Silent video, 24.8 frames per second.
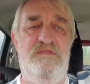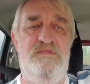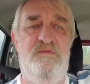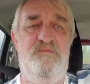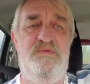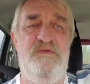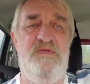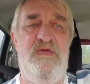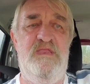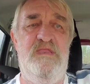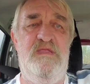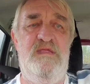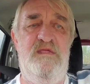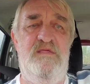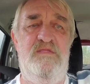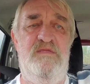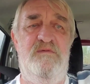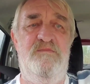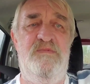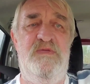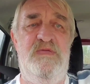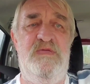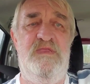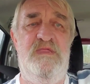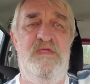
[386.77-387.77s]
the beginning of
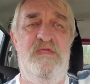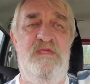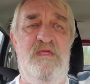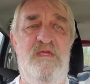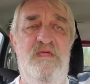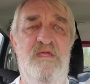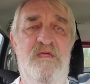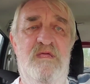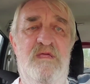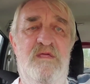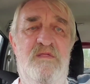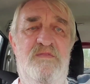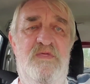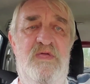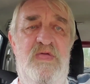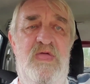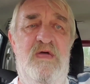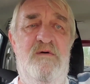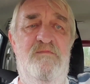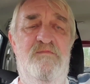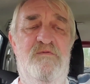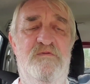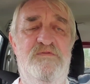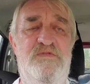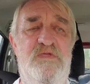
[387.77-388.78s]
the meeting, they
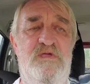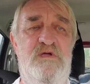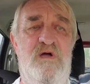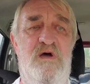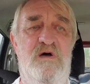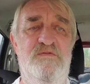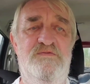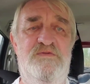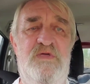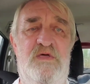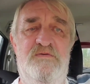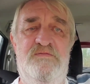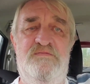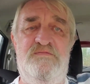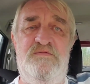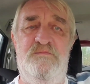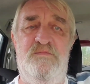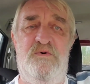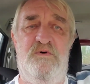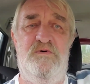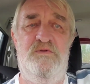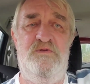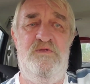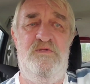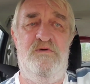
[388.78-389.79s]
have what they call
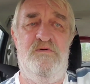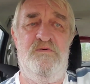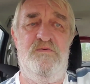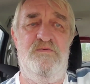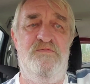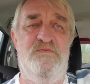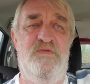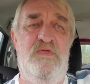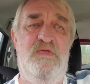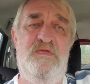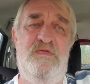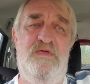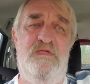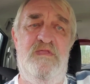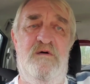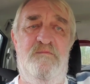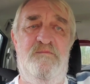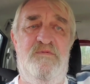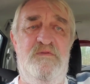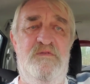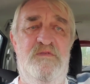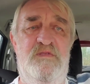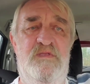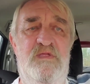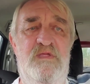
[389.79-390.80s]
testimonials. They get
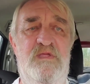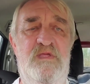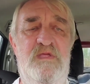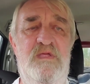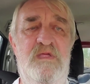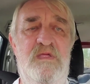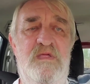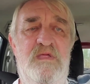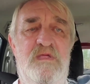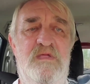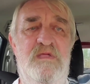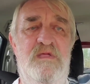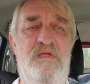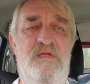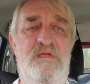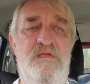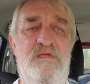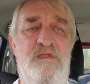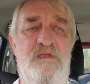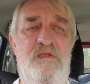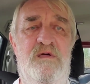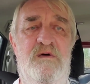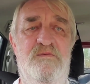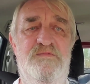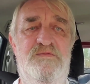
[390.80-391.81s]
up and,
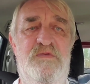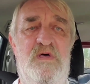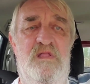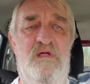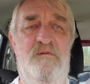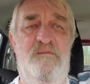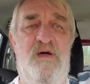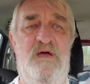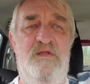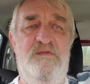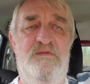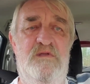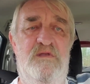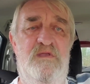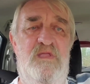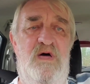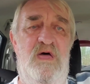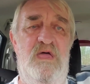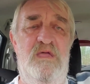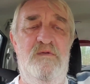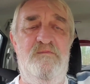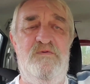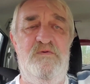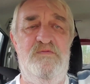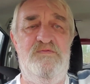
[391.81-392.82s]
tell about their
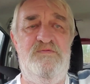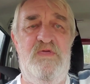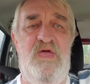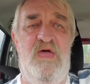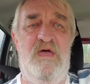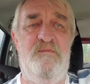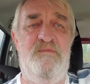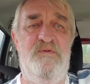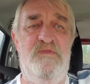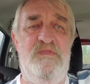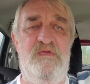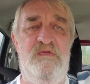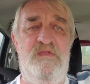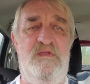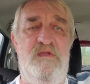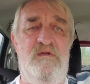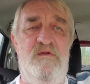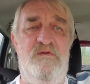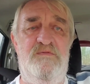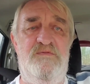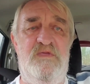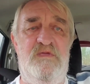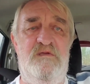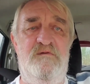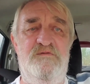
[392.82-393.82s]
life, what's happening and
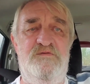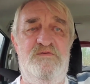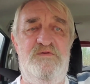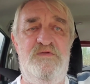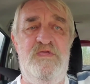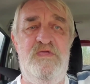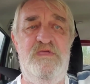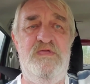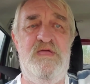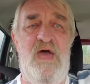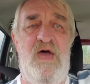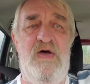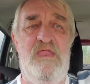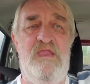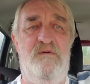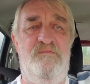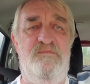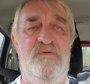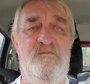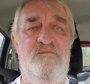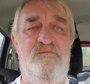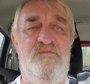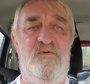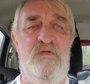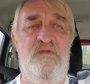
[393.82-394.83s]
everything. Well, she got
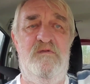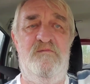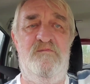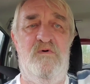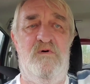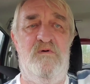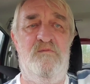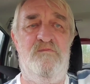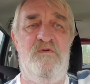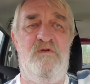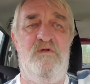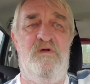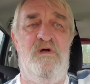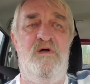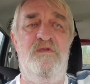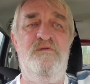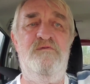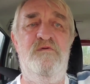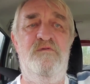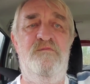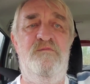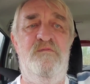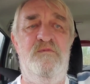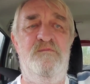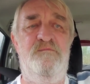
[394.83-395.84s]
up in front of over
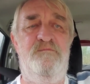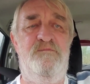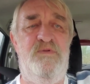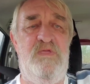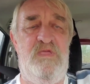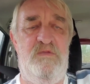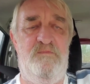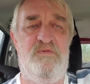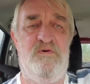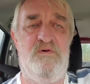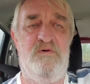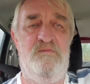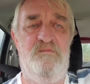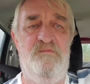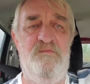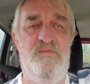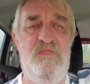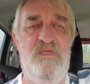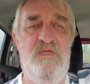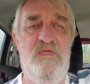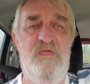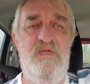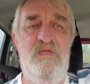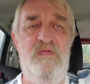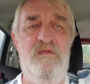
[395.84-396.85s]
100 people,
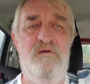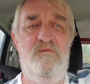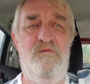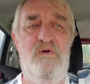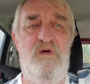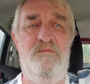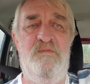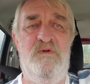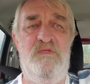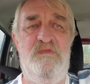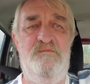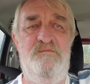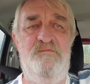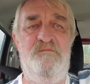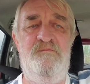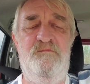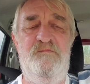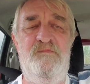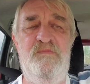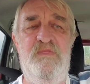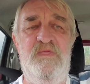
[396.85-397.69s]
women,